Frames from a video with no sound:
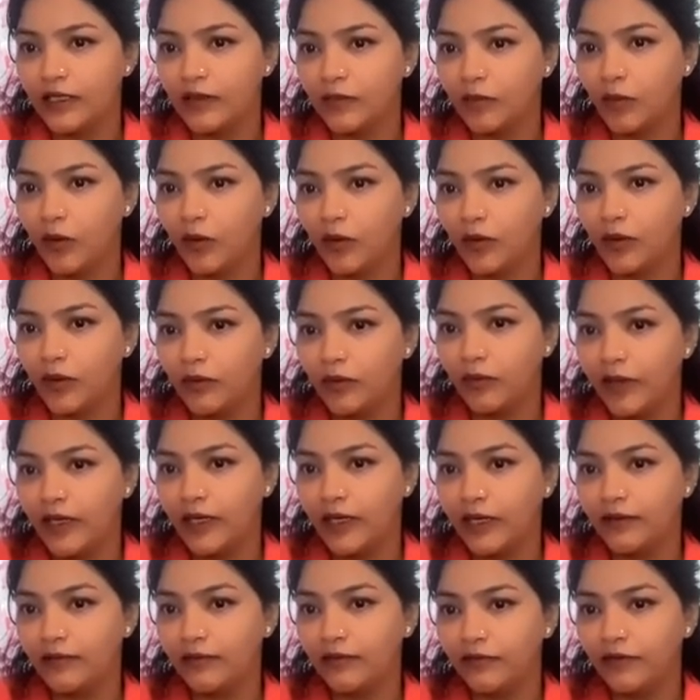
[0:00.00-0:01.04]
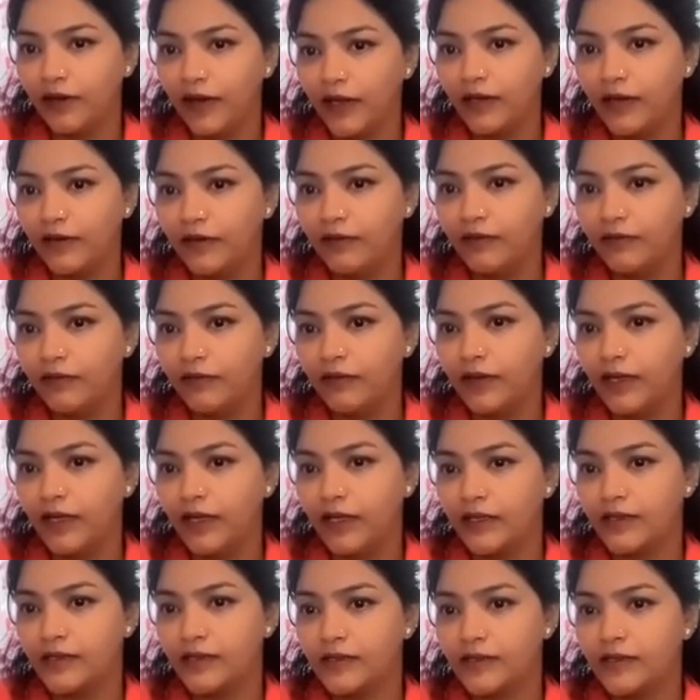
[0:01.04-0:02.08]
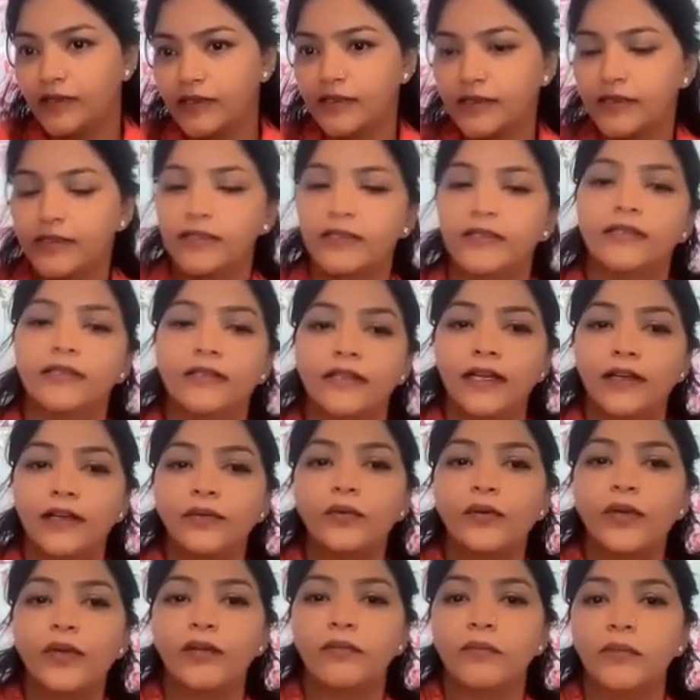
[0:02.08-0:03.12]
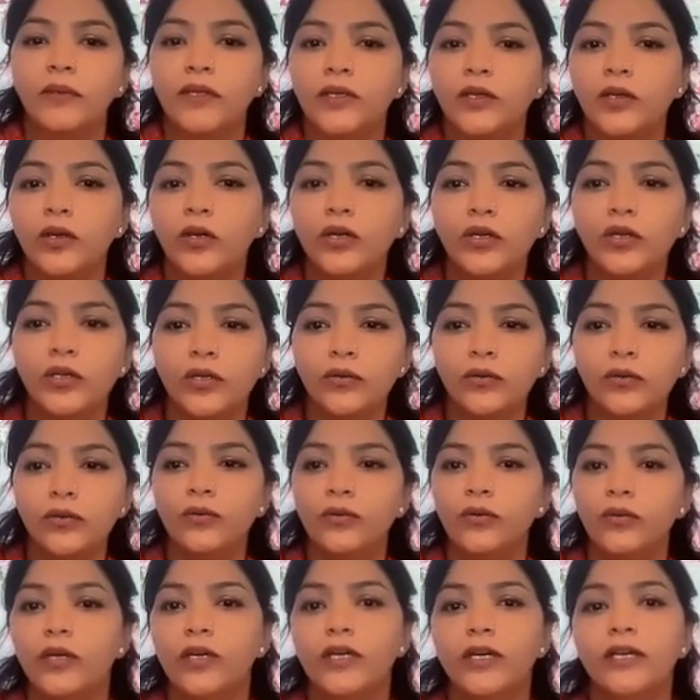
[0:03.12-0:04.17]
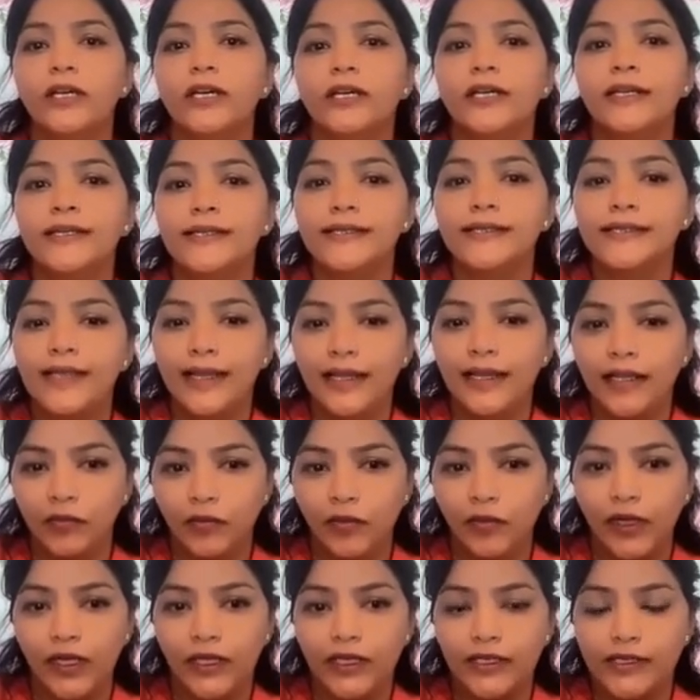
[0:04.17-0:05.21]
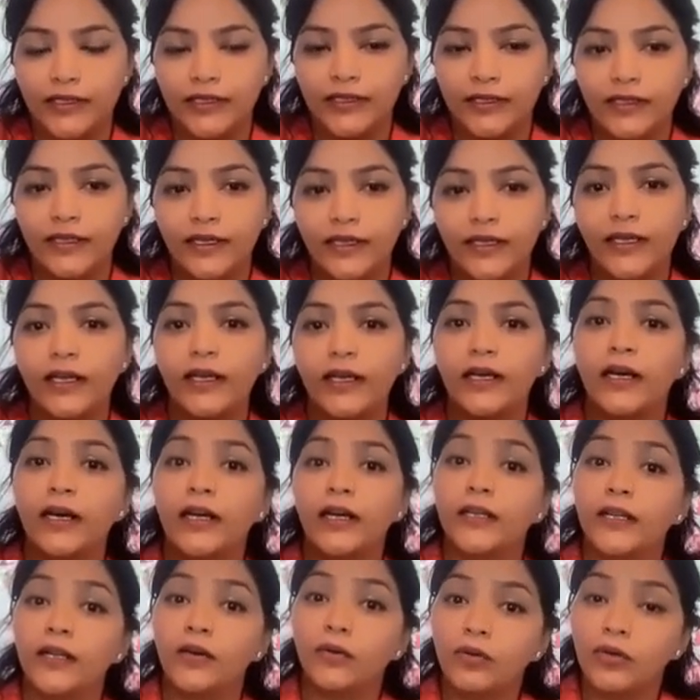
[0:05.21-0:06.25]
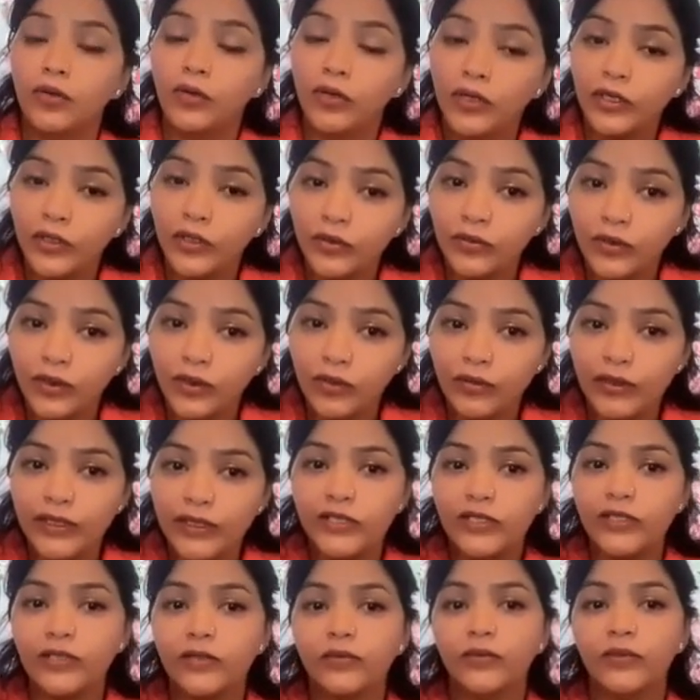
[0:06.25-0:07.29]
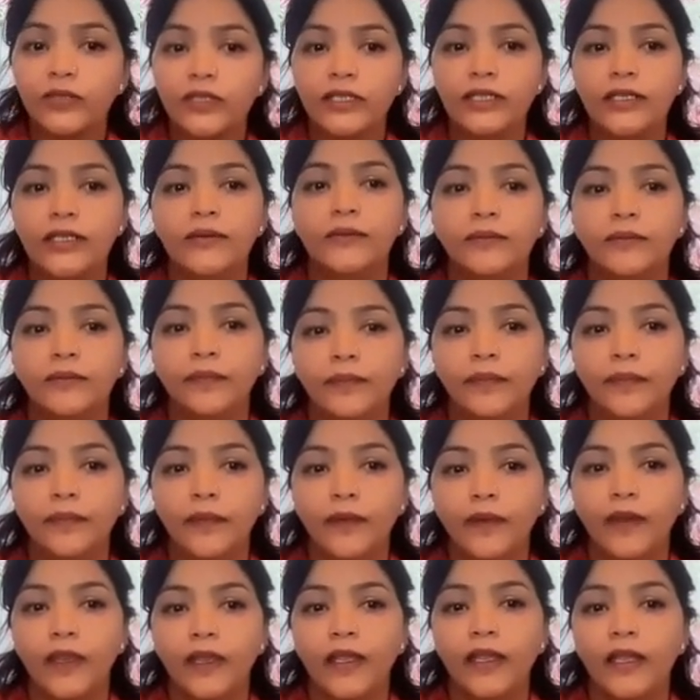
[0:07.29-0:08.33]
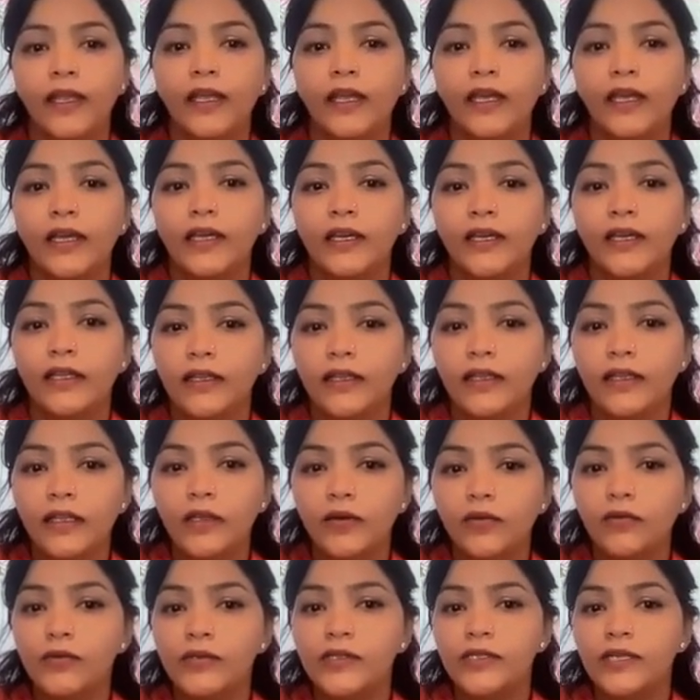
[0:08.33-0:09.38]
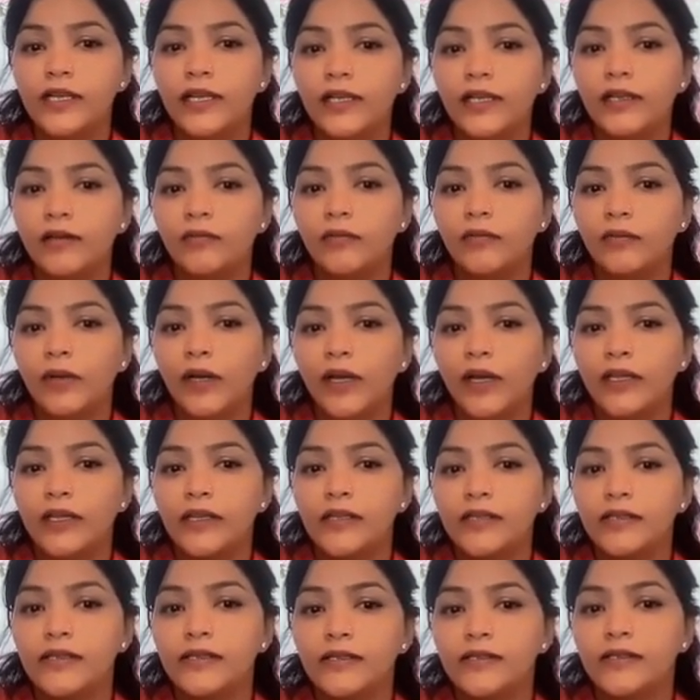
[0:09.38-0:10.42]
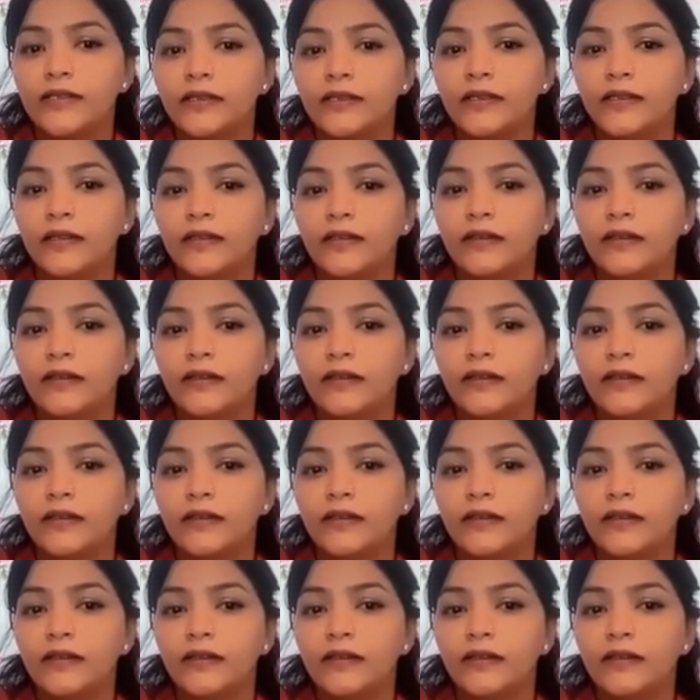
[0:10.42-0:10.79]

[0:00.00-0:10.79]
upon 25x. That would have been your new selling price. Now according to the question only, new selling price